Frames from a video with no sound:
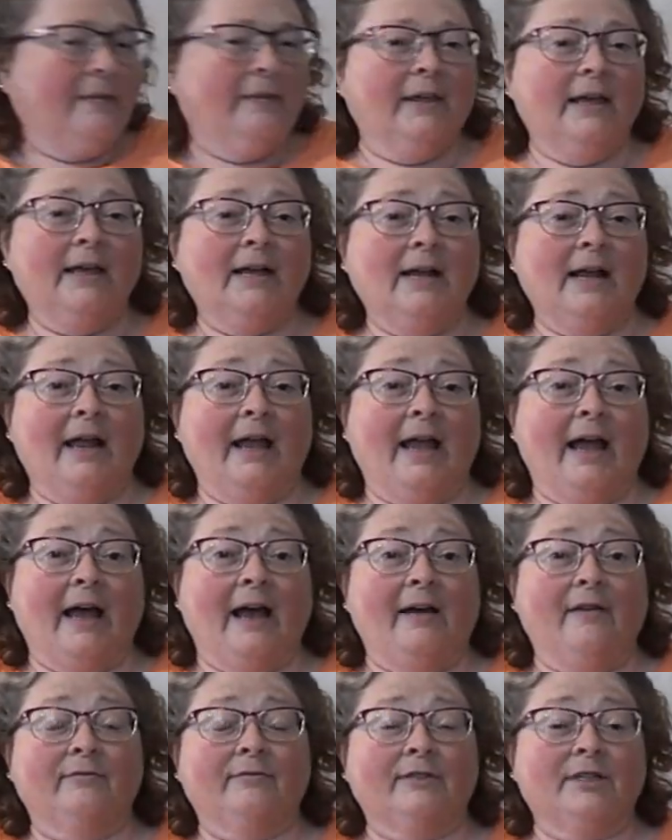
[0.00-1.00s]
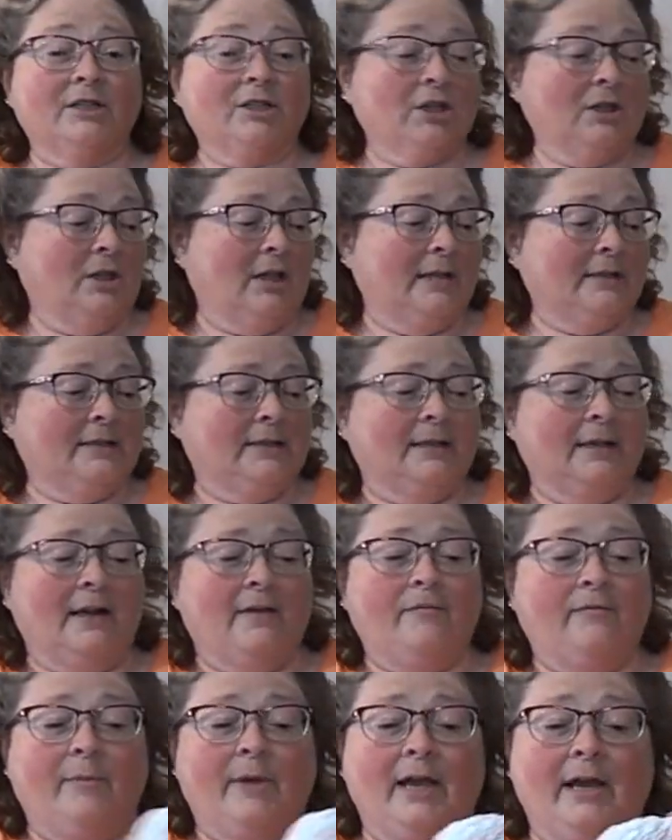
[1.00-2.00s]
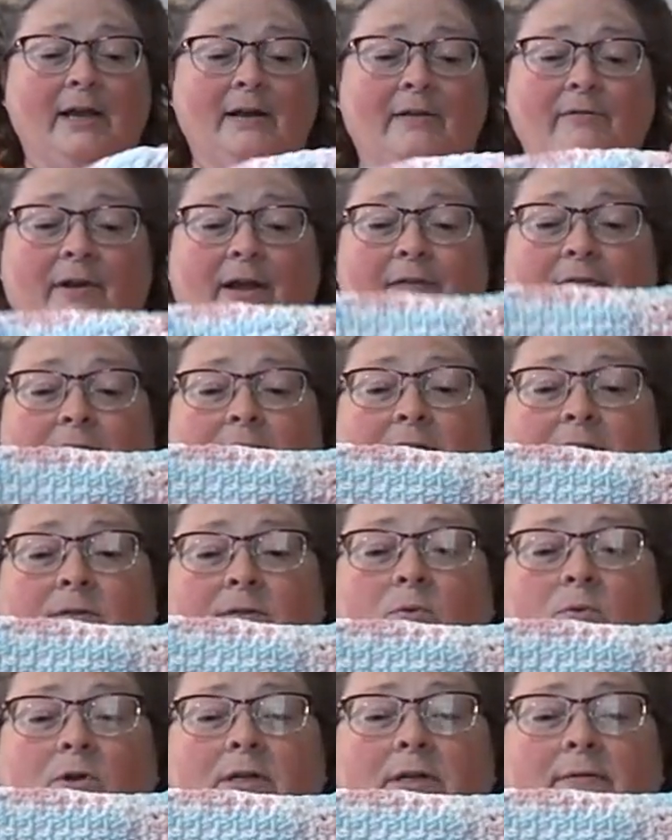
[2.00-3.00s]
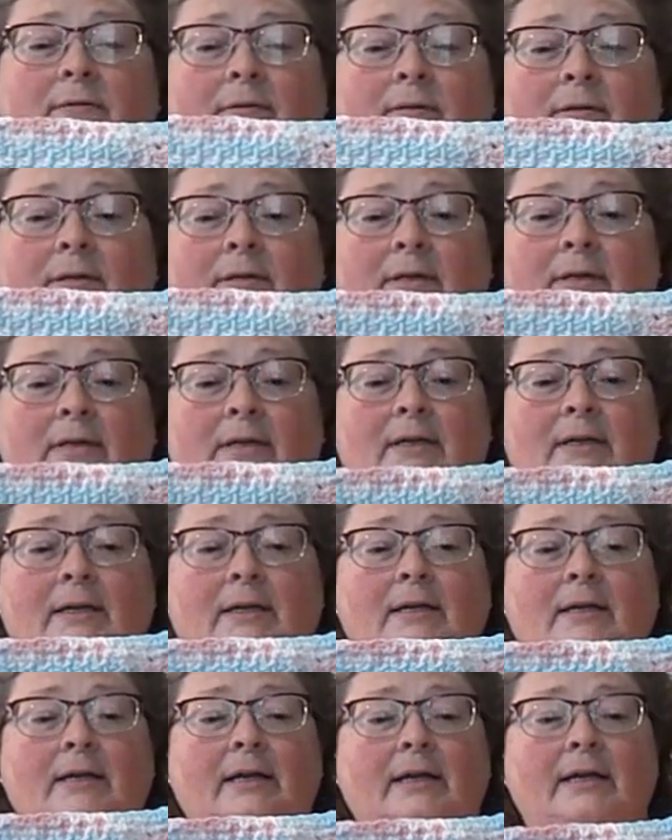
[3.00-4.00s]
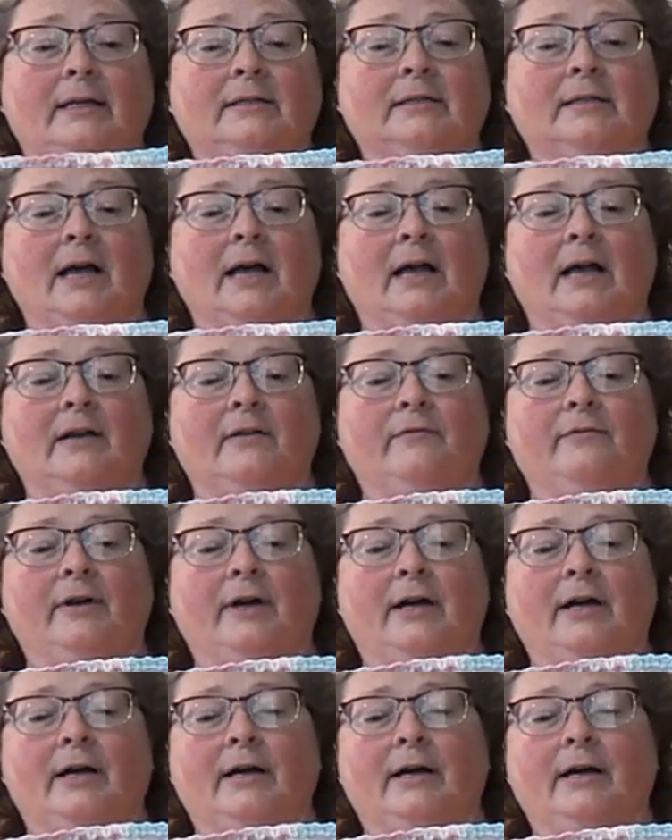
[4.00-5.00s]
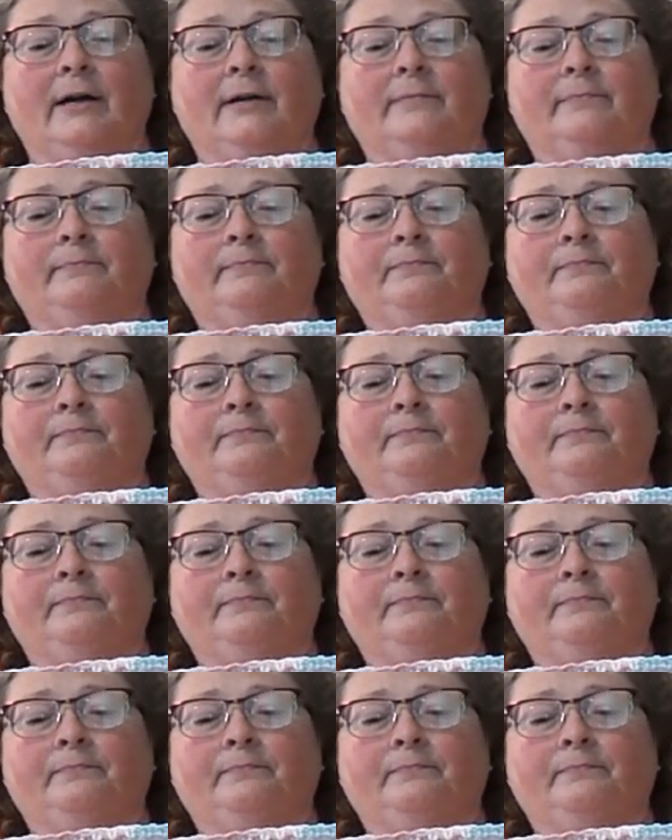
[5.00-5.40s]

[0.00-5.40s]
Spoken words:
Then I have dishcloths that I've made. I've got this one. It's kind of a